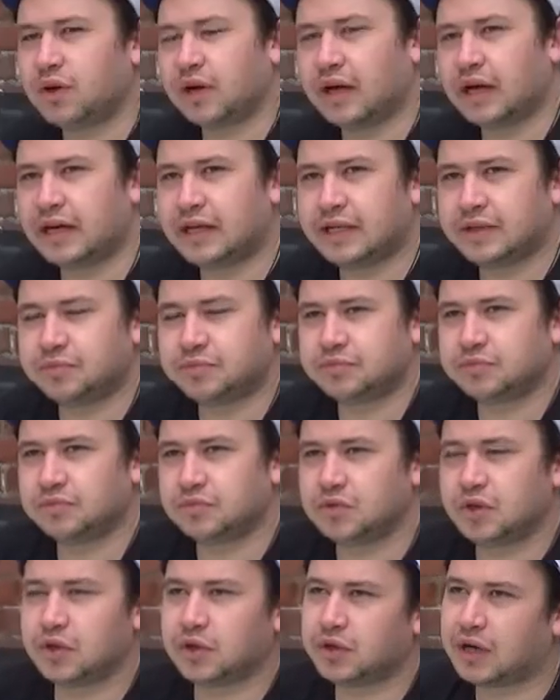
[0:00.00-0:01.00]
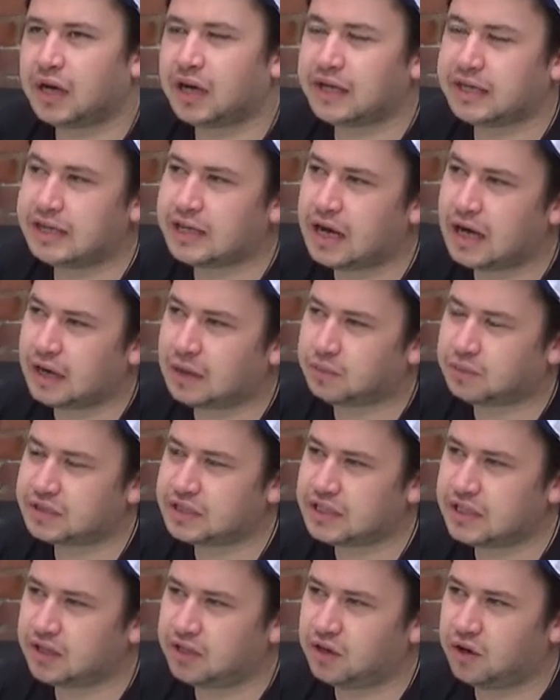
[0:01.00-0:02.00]
I
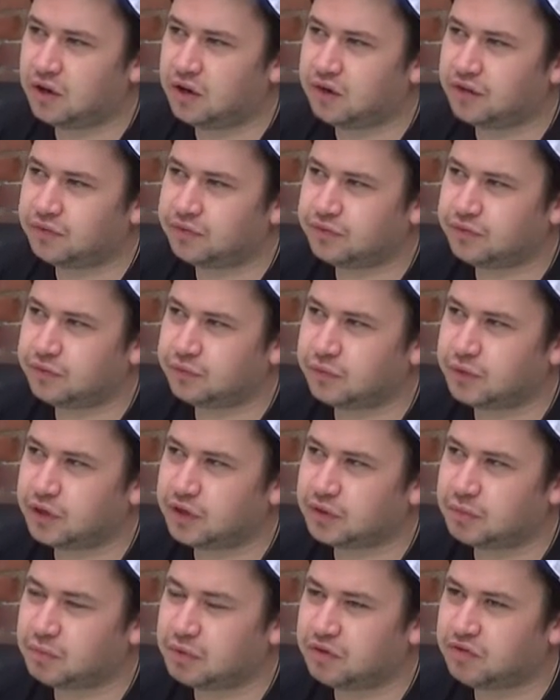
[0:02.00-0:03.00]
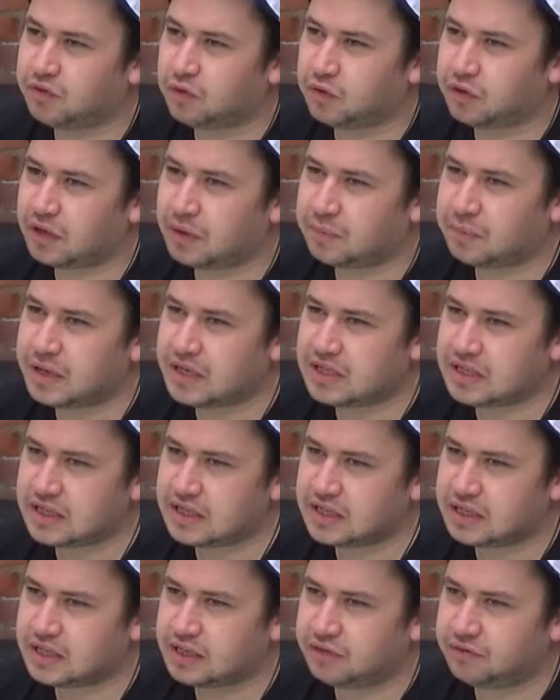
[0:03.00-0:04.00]
did a lot of work before that.
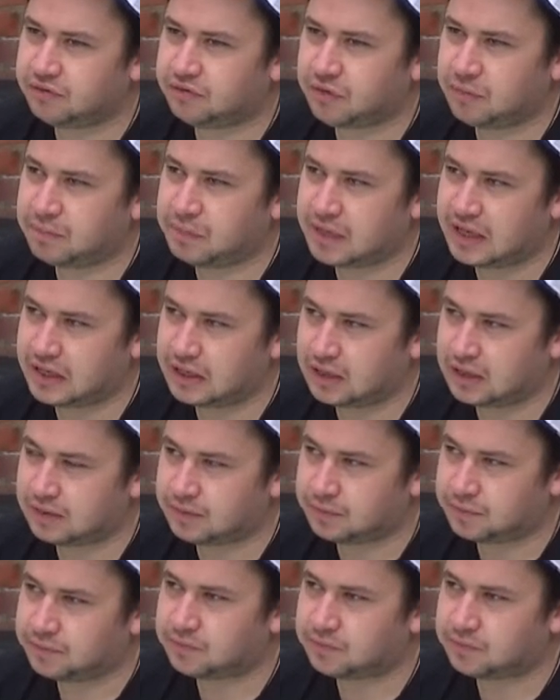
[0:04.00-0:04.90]
Basically, for me,